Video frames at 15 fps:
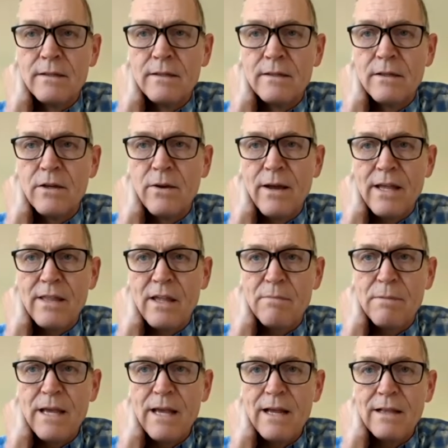you know,
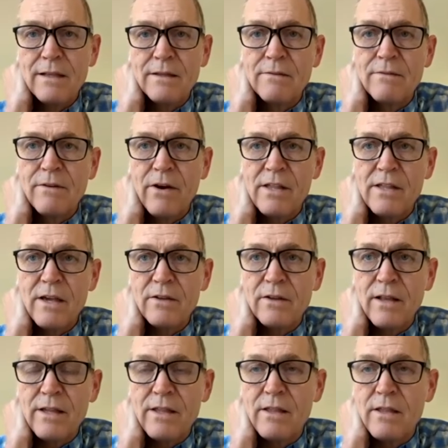SSPL and various other
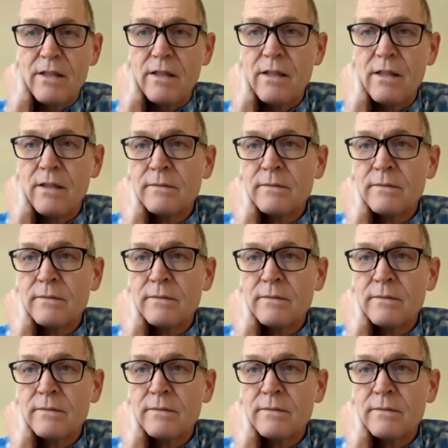licenses.